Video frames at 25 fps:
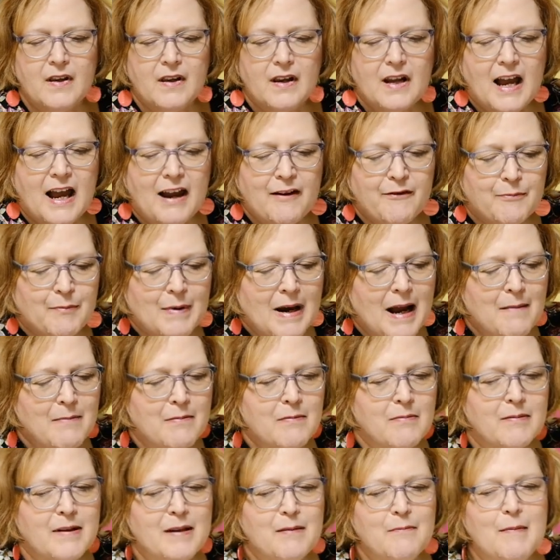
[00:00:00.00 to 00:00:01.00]
I've
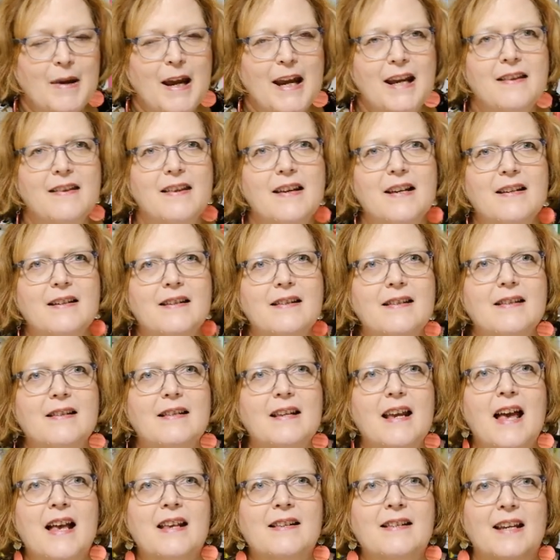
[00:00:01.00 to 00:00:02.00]
probably made this
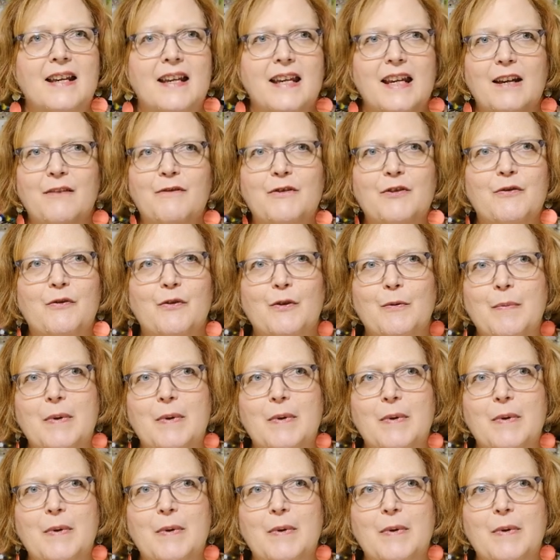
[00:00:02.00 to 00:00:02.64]
as a gift for